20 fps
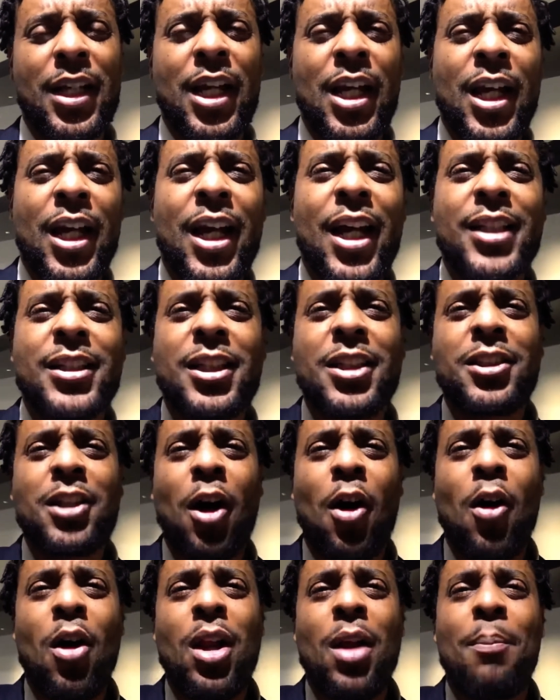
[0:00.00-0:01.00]
Because it's
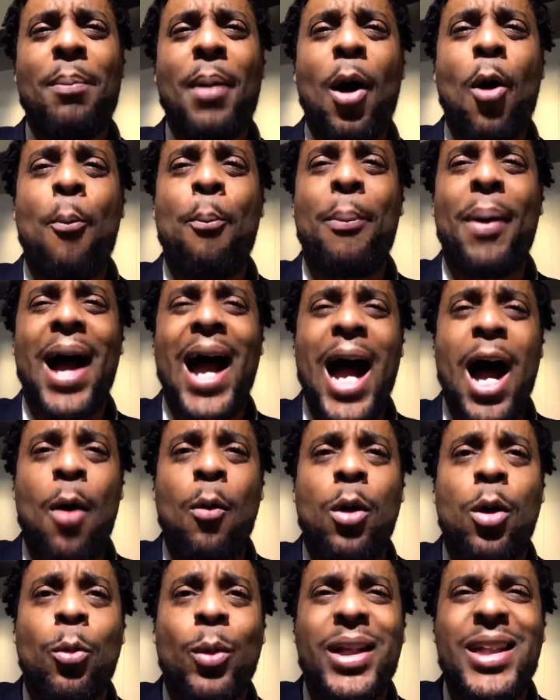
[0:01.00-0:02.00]
all about power
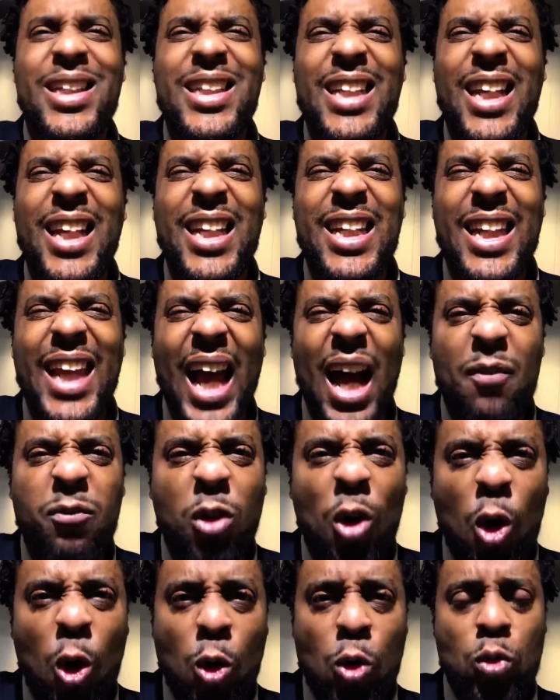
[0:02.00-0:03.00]
with the
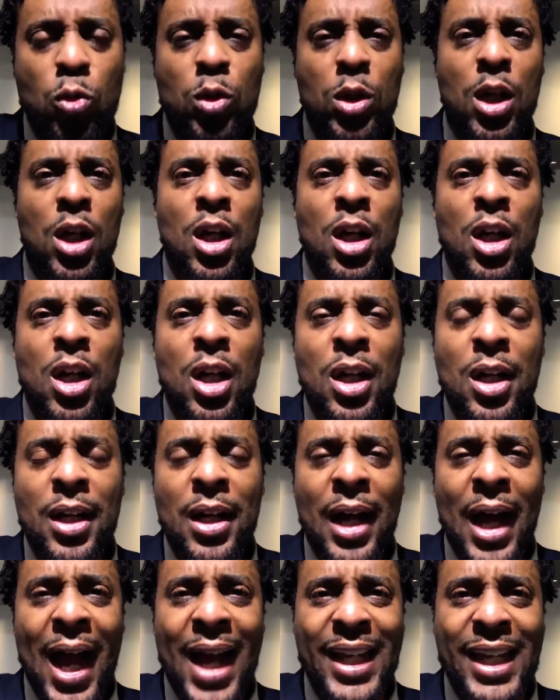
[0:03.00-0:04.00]
devil.
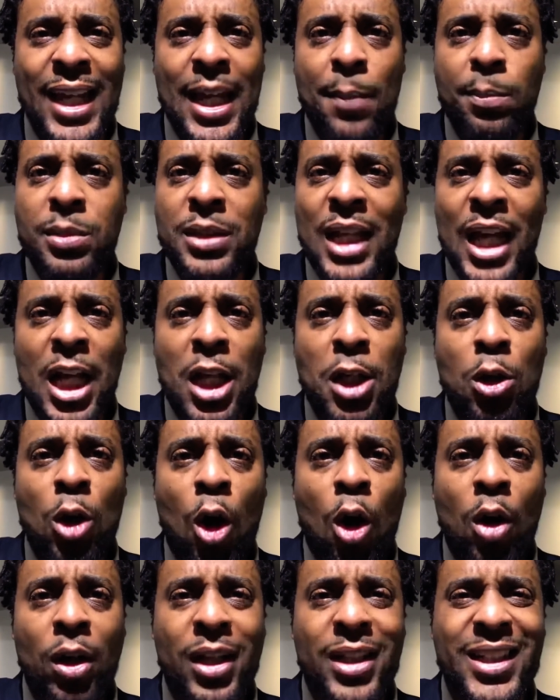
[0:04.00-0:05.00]
I keep telling you
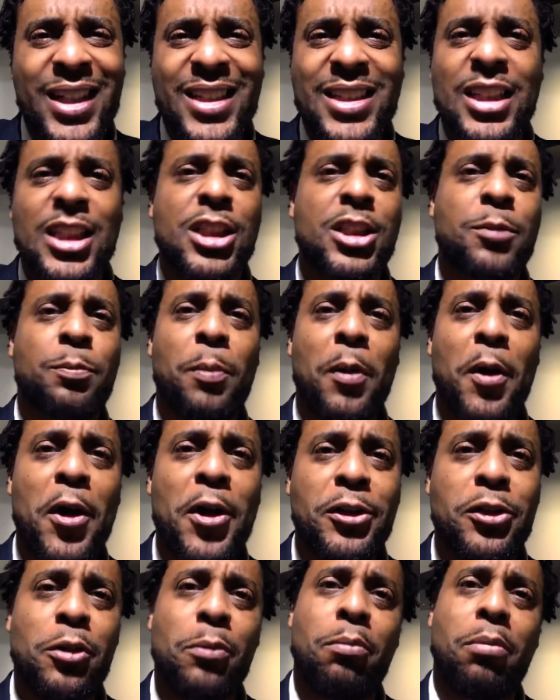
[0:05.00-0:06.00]
all of this is
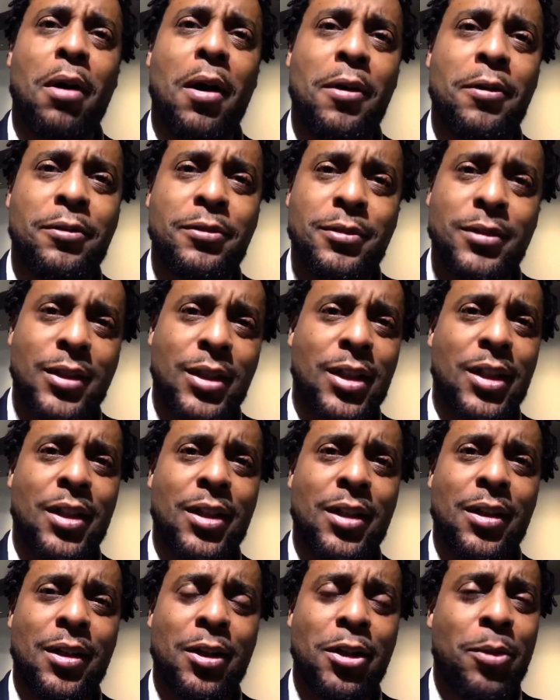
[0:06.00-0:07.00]
spiritual, bro.
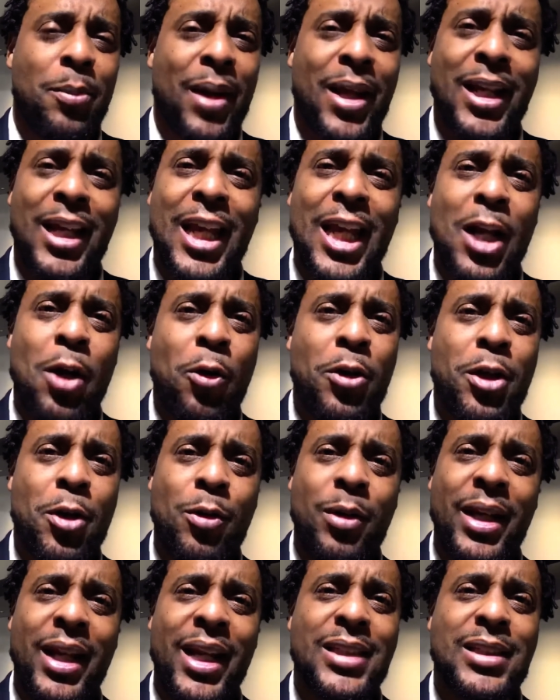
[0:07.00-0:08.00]
You better get on your
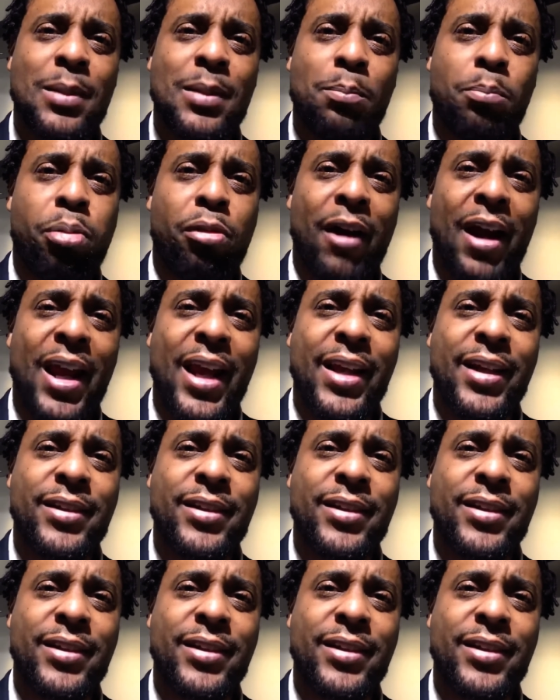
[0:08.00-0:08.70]
knees and pray.